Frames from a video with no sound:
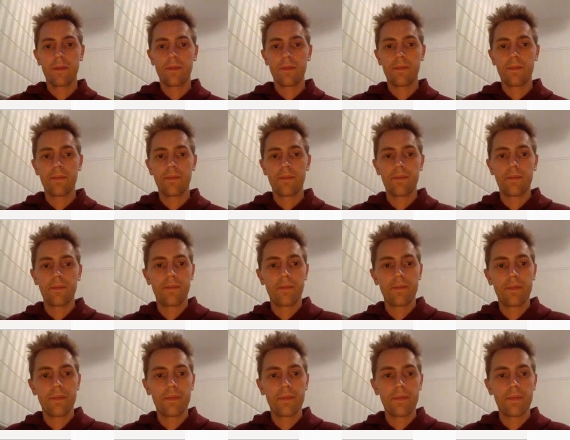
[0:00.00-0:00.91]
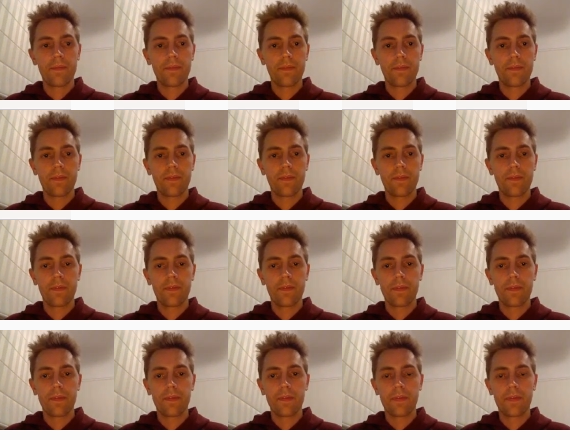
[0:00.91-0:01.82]

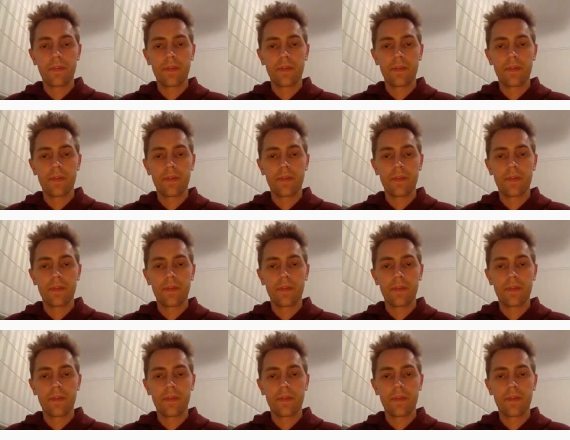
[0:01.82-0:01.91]
No one is speaking in this clip.